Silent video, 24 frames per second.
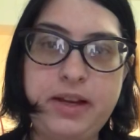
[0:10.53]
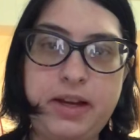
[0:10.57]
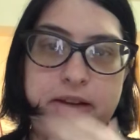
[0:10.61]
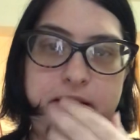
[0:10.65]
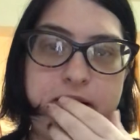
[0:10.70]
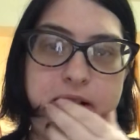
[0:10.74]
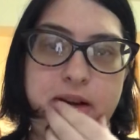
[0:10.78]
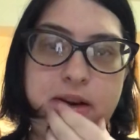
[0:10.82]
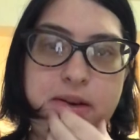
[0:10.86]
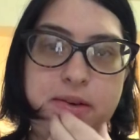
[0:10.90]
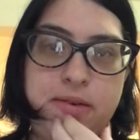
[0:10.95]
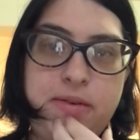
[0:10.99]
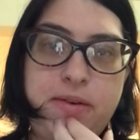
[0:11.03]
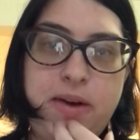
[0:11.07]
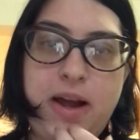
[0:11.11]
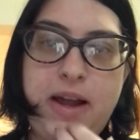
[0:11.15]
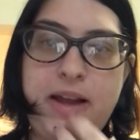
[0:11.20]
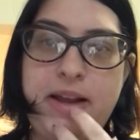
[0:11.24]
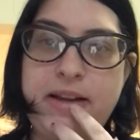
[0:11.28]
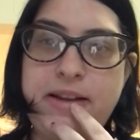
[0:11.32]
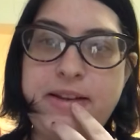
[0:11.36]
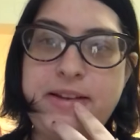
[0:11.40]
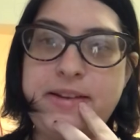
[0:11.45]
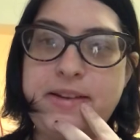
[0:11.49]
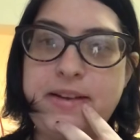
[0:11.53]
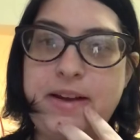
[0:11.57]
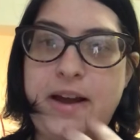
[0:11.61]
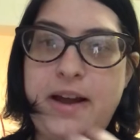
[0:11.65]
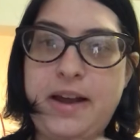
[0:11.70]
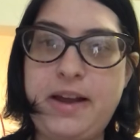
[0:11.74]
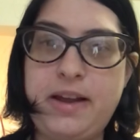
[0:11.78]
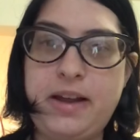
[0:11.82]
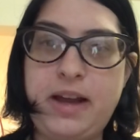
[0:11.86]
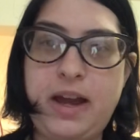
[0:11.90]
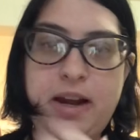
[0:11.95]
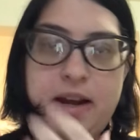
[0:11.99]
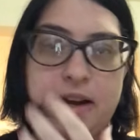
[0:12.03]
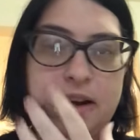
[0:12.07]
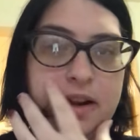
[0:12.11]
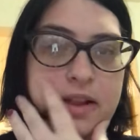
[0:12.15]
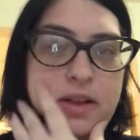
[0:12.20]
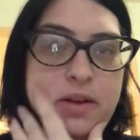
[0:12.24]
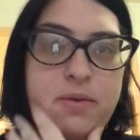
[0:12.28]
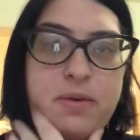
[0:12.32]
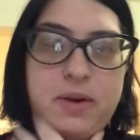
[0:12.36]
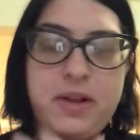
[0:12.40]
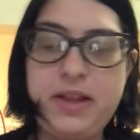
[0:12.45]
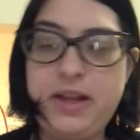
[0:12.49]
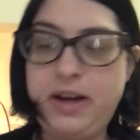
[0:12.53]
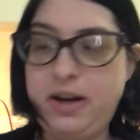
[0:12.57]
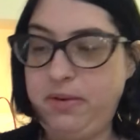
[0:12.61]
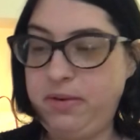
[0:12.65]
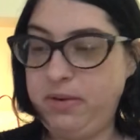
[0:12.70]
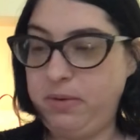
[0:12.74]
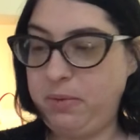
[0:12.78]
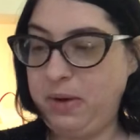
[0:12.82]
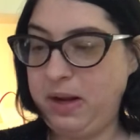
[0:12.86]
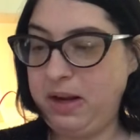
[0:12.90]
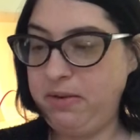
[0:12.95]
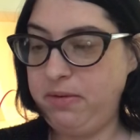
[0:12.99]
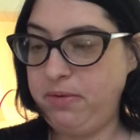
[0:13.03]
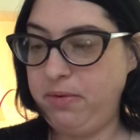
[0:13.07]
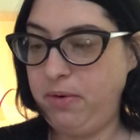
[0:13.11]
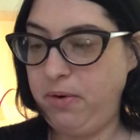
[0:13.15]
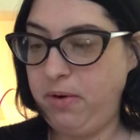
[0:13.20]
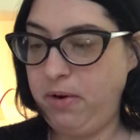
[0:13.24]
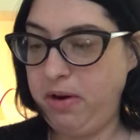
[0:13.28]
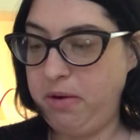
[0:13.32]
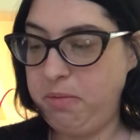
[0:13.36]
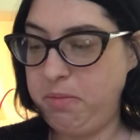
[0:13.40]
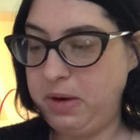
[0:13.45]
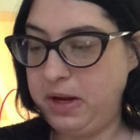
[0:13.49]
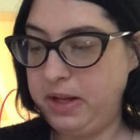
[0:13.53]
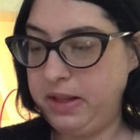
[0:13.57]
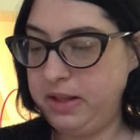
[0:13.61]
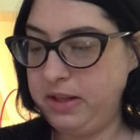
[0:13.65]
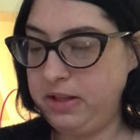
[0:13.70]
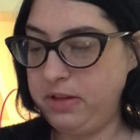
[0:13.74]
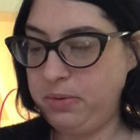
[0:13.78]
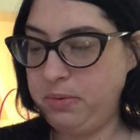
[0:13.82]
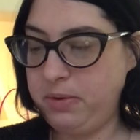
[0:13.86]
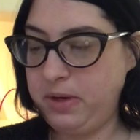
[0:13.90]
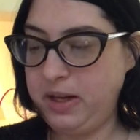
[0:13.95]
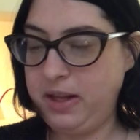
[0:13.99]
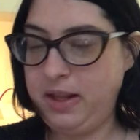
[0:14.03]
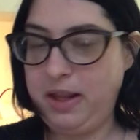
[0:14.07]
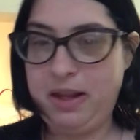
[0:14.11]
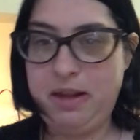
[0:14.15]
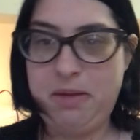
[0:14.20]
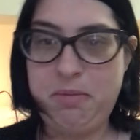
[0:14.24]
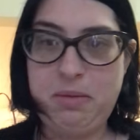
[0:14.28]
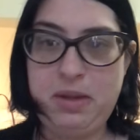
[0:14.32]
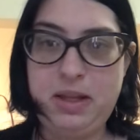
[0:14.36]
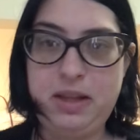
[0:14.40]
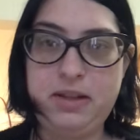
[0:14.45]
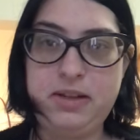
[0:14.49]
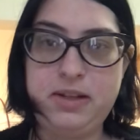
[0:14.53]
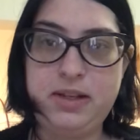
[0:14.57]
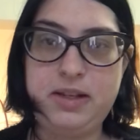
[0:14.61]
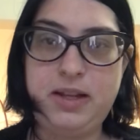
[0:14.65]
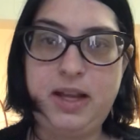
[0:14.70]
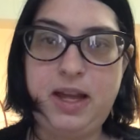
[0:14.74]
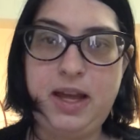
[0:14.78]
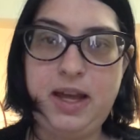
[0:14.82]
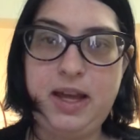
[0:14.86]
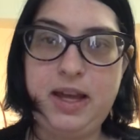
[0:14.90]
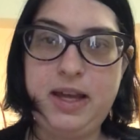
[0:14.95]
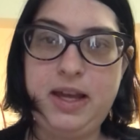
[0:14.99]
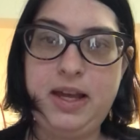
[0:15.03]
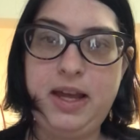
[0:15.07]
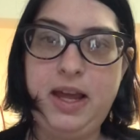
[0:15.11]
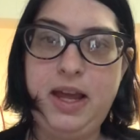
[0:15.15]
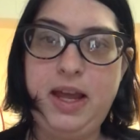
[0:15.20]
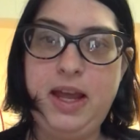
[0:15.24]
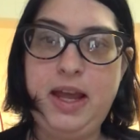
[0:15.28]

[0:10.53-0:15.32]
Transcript: I know I I had another one that I was waiting for, but this one came in today.